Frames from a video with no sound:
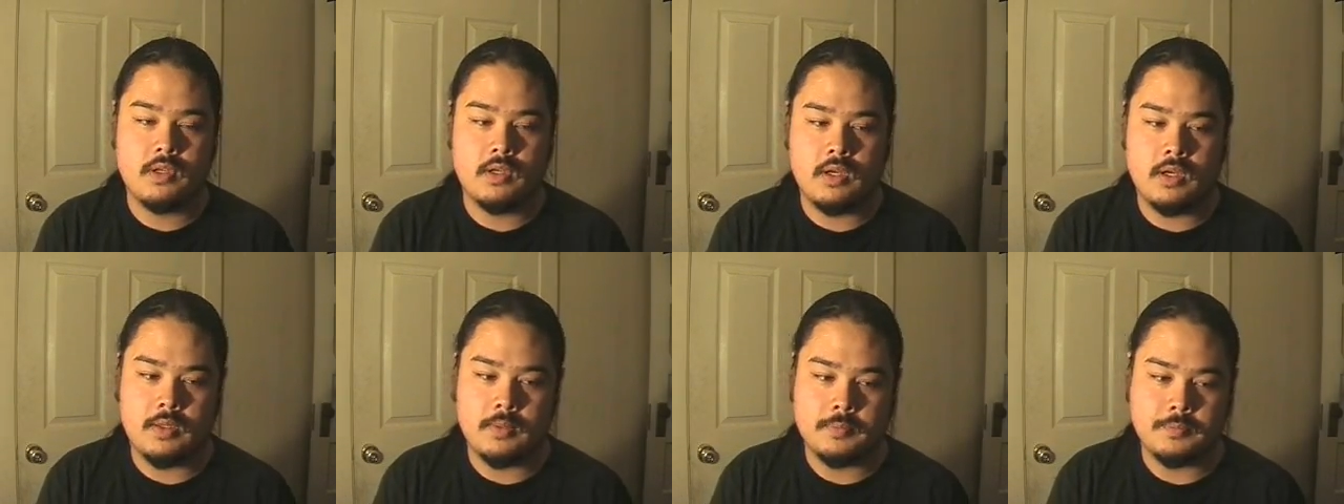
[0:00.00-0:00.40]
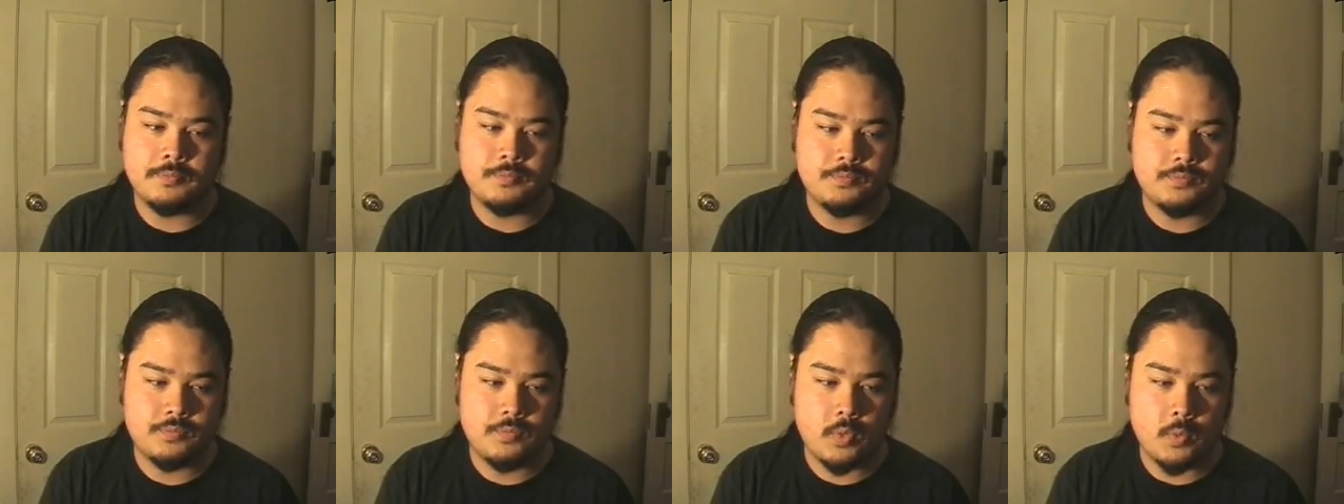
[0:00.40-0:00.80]

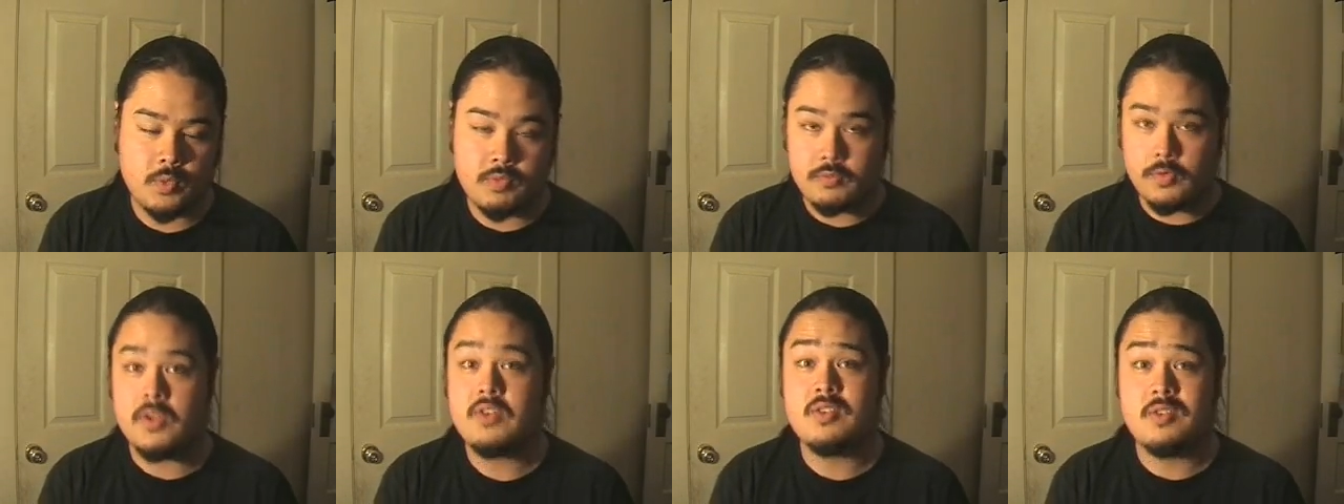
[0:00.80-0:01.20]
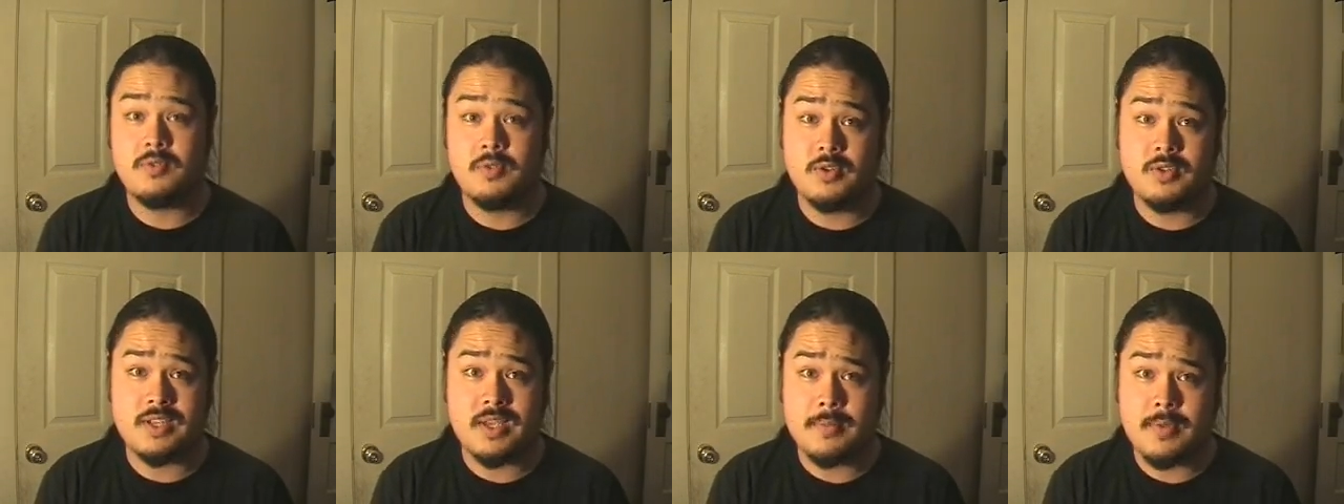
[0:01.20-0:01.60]
When Friendster
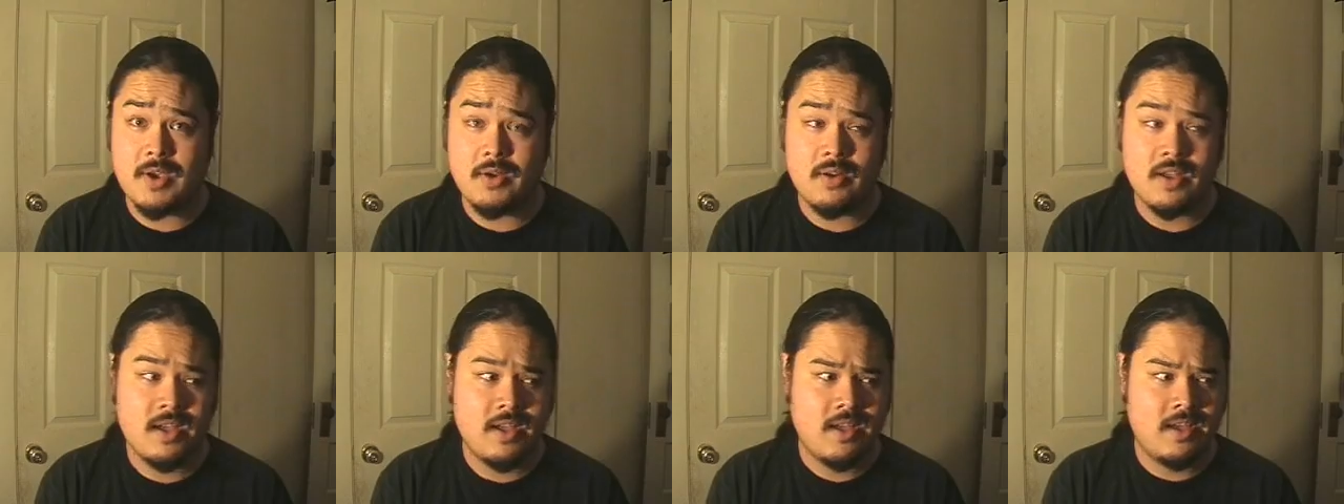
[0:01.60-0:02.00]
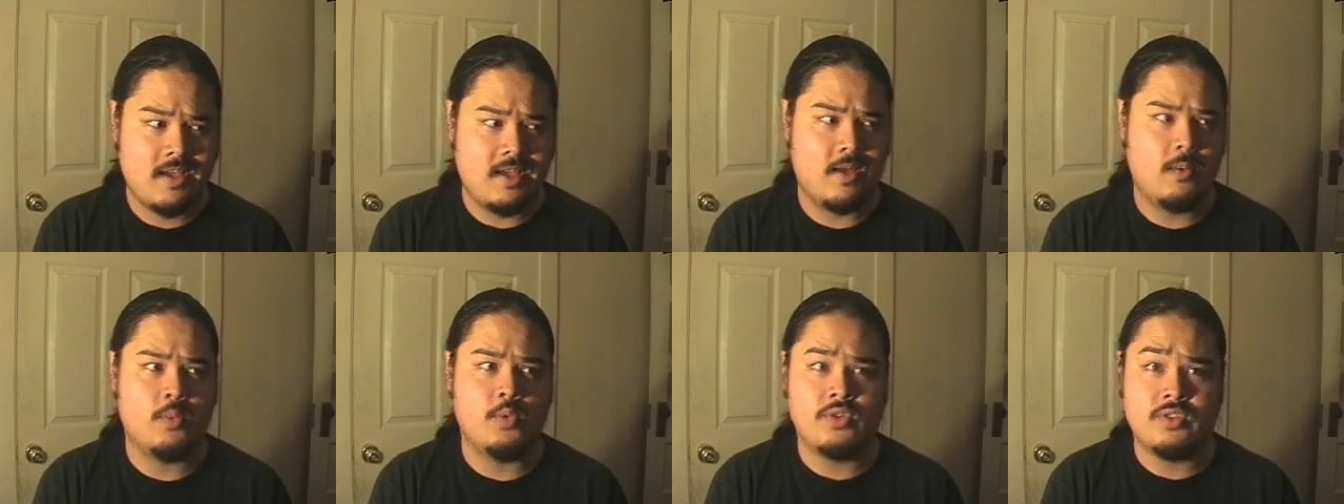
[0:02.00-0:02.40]
first came out,
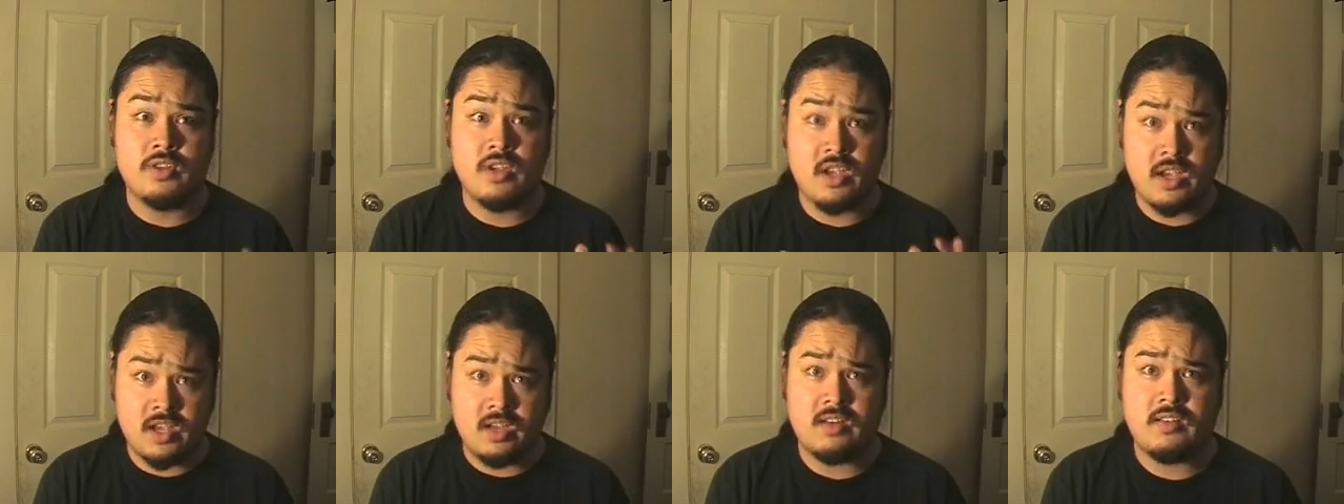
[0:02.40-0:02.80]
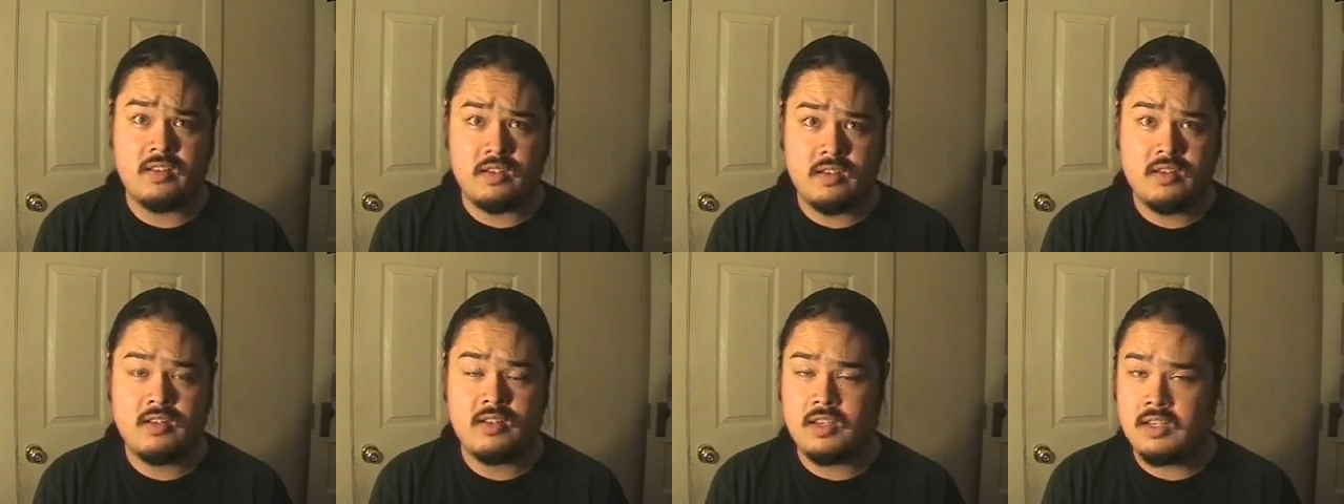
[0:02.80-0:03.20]
it was
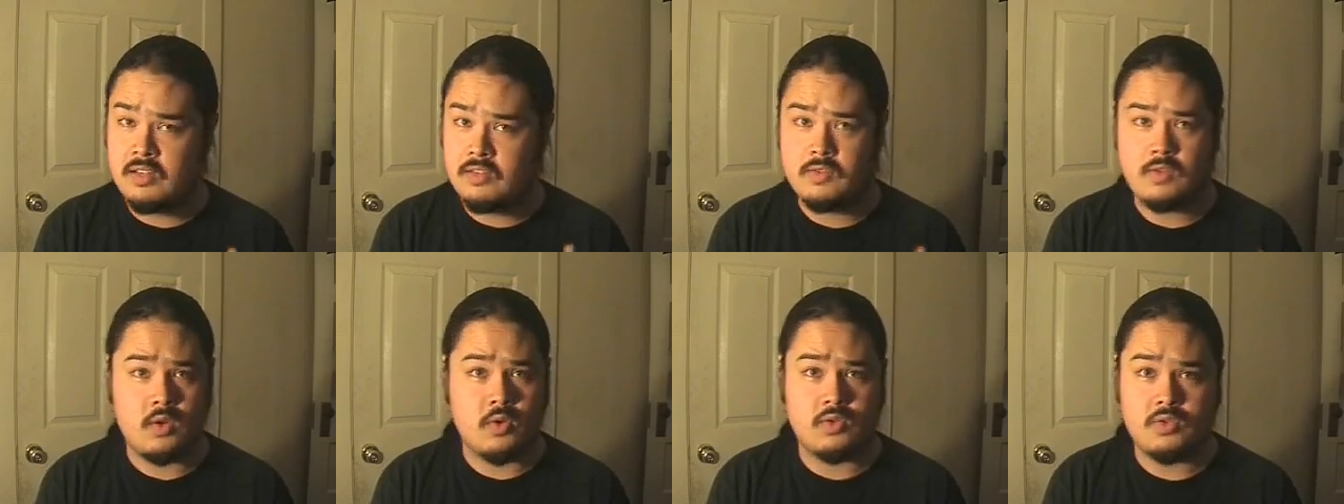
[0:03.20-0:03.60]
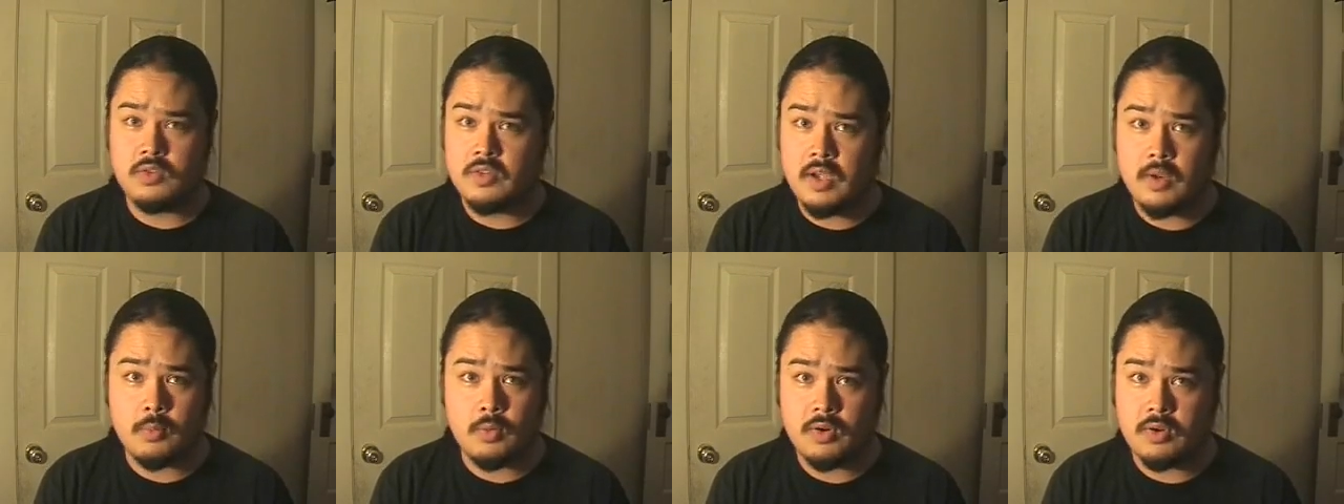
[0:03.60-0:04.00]
it in
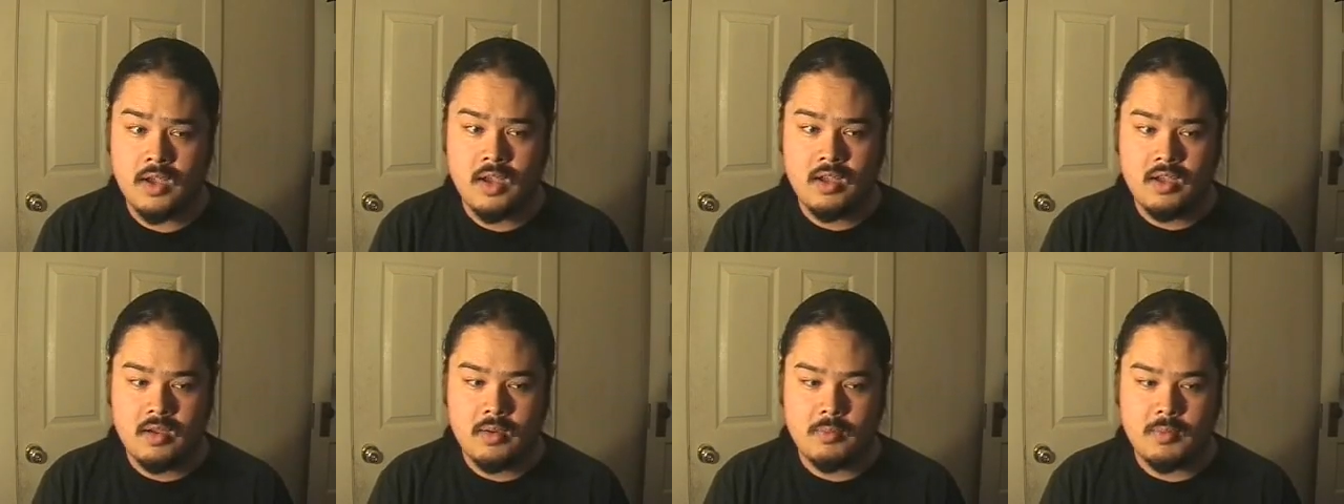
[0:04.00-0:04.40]
social networking.